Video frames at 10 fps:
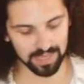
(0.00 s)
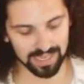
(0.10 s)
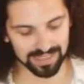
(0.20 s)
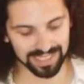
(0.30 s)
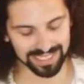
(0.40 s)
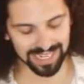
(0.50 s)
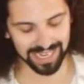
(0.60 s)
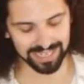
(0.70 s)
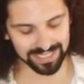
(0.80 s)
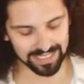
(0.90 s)
In this
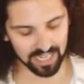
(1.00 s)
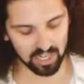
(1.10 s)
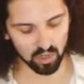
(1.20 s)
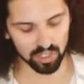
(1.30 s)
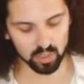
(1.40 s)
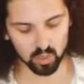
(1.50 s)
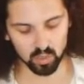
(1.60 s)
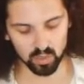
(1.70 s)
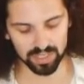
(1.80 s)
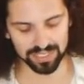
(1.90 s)
case, in order to
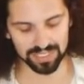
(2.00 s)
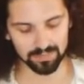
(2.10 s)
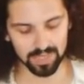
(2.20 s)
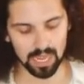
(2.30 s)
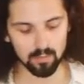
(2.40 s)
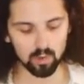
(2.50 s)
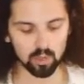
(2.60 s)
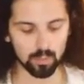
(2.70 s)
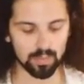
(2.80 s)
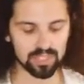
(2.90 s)
do this, I'm going
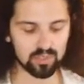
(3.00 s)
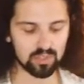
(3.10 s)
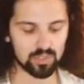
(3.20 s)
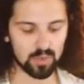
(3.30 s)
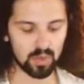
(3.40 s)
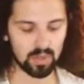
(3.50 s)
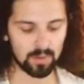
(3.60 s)
to press Control.